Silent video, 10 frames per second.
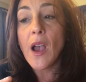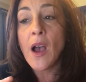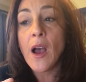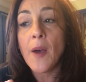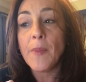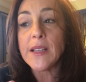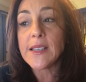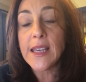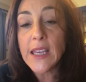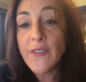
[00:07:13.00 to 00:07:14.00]
Um, it's
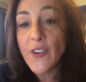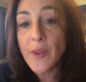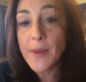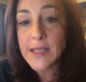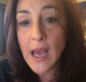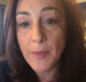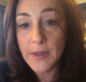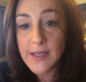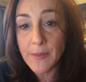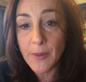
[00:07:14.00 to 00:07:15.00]
key for the
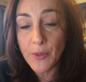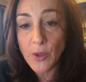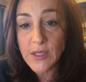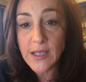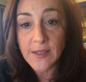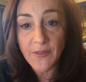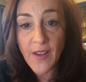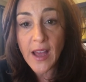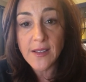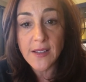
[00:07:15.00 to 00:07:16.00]
metabolism of proteins and
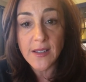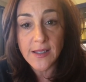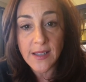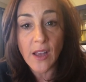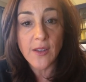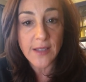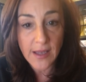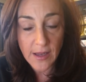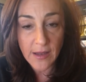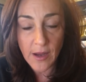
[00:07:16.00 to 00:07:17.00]
fats, cells.
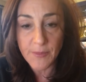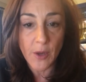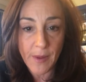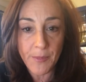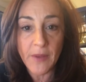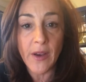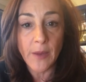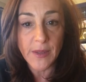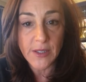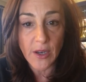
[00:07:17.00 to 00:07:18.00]
It, it, I'm talking about B
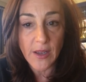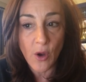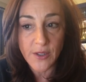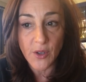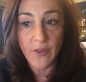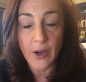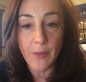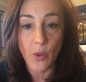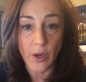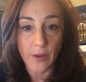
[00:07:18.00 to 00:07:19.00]
vitamins, also very
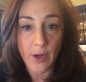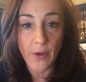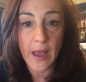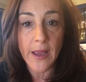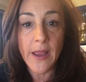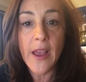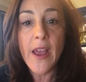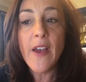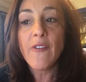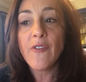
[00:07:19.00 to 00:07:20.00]
important, okay?
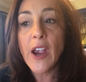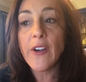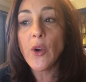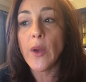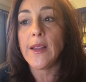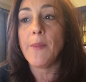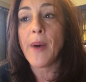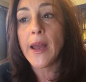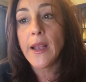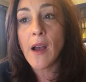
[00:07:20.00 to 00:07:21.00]
Very quickly,
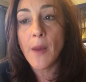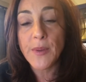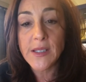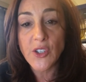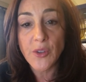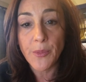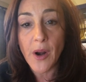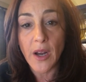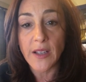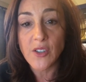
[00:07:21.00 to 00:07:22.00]
body composition
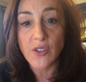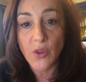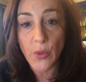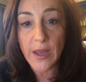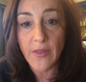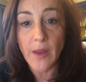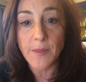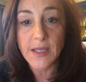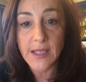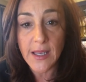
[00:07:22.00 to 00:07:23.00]
products. There's three of
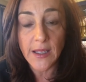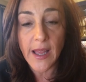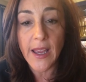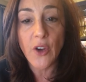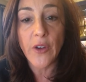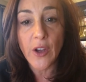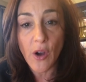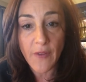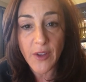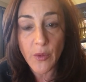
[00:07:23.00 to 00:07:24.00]
them CLA, green
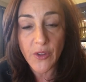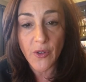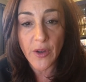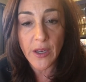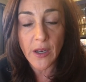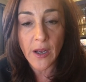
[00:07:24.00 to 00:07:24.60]
coffee with green.